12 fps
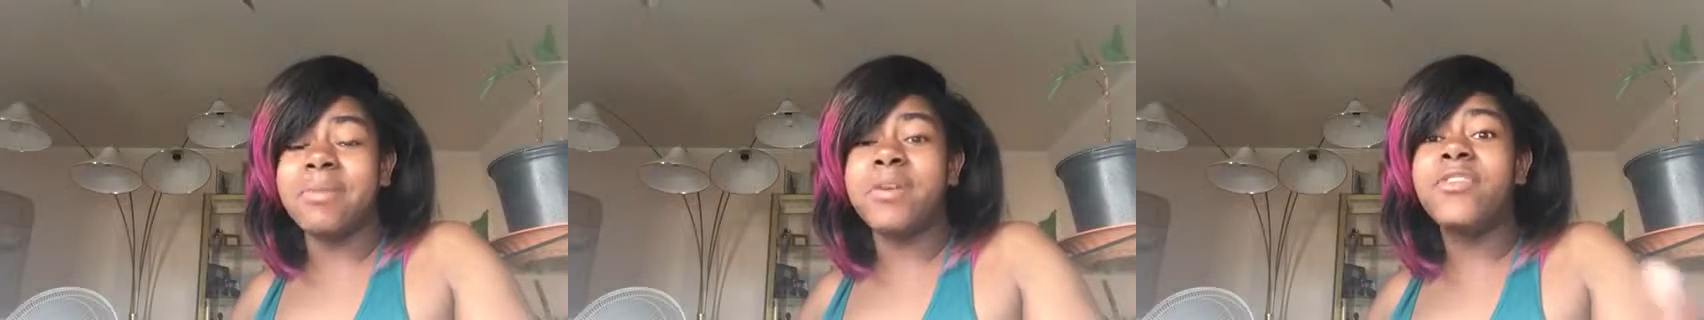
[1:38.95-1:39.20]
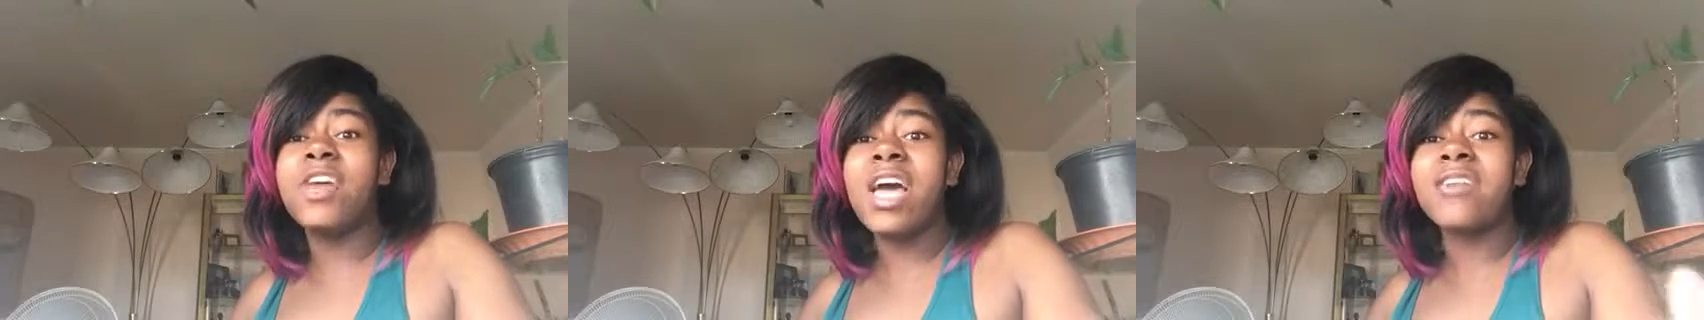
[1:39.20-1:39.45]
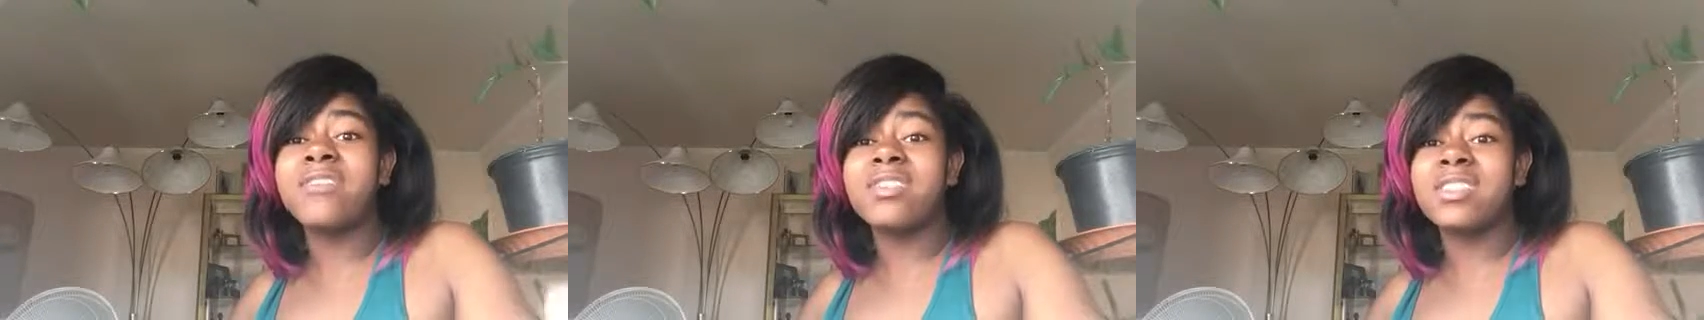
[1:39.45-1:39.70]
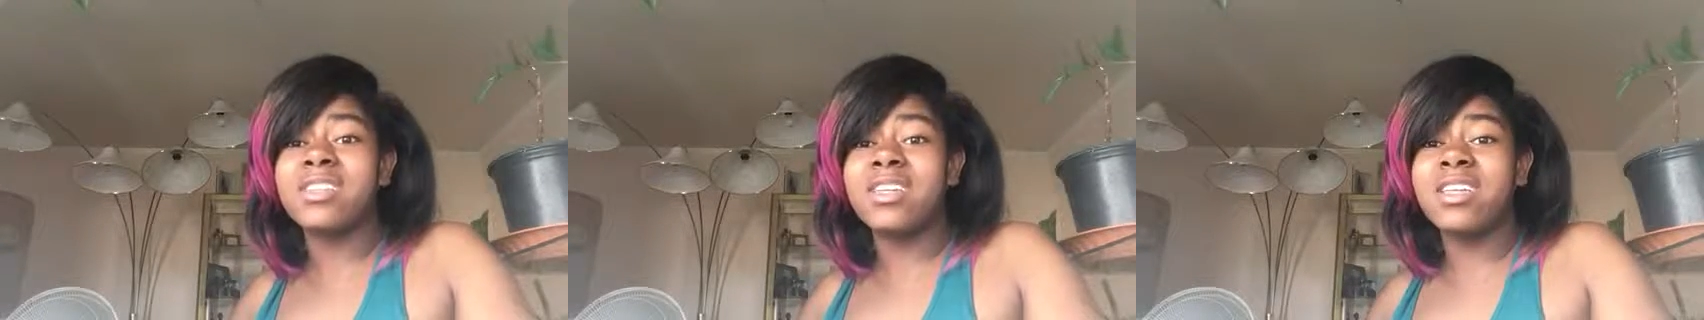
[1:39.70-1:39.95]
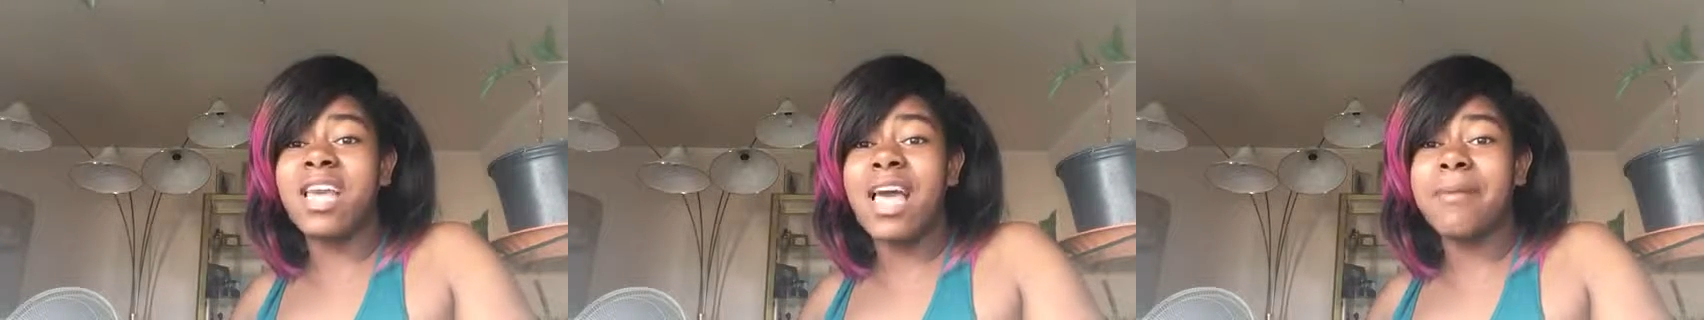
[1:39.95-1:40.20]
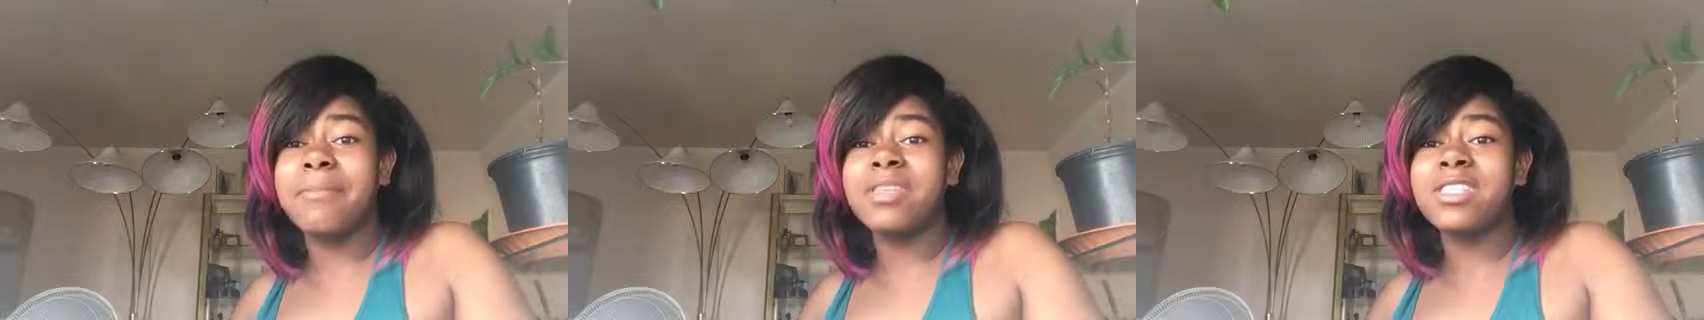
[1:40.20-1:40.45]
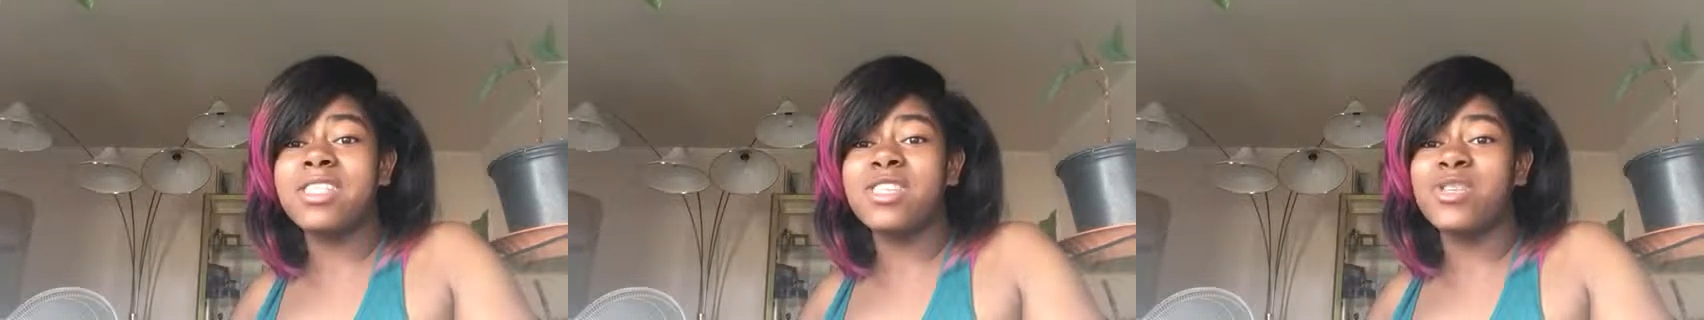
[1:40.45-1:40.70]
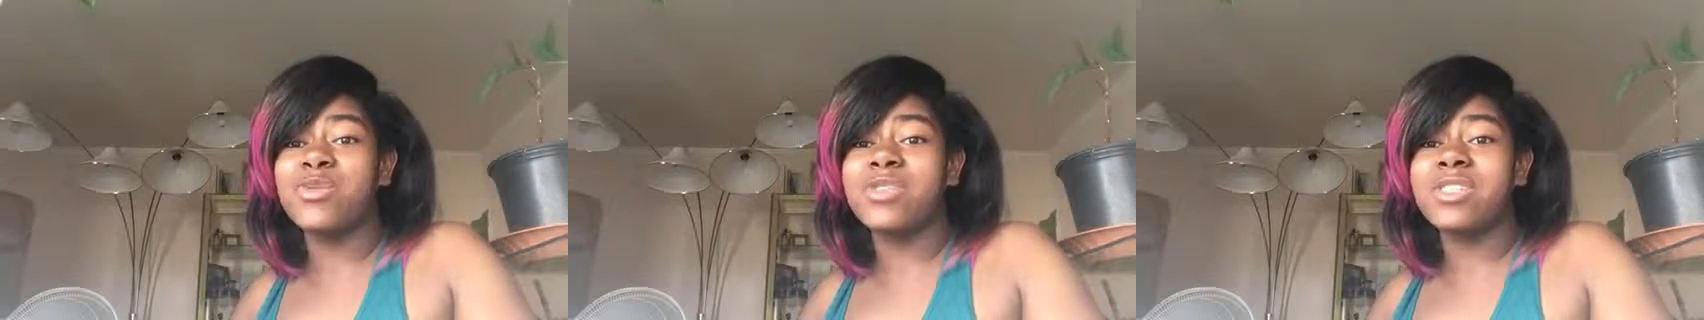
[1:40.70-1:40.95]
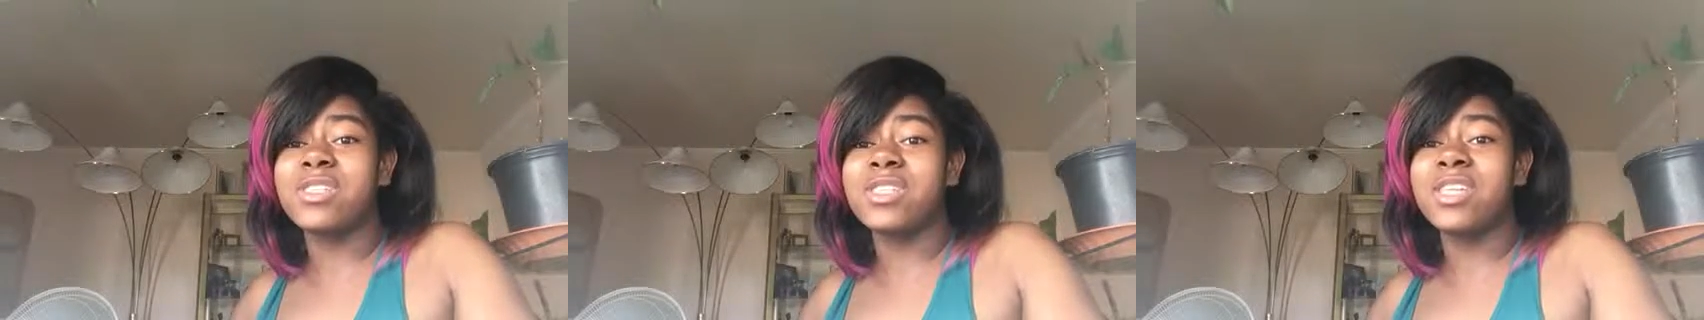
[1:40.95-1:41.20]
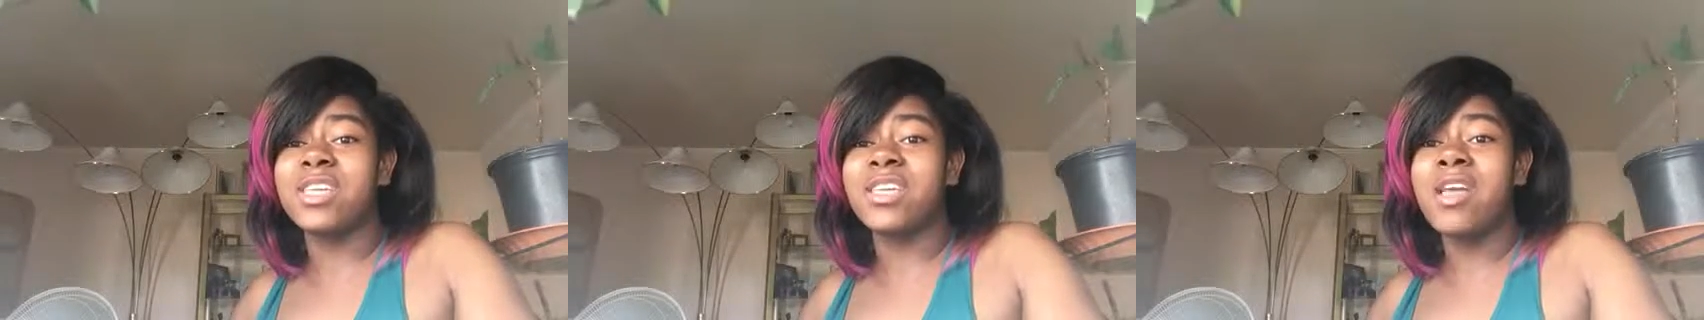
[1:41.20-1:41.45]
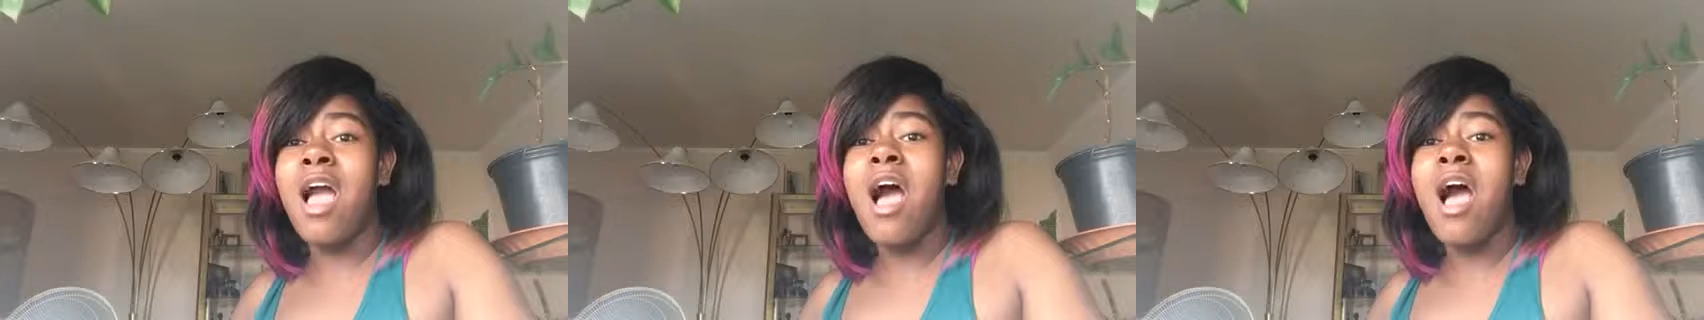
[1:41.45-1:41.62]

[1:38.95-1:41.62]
But if you have good study habits, then you will succeed.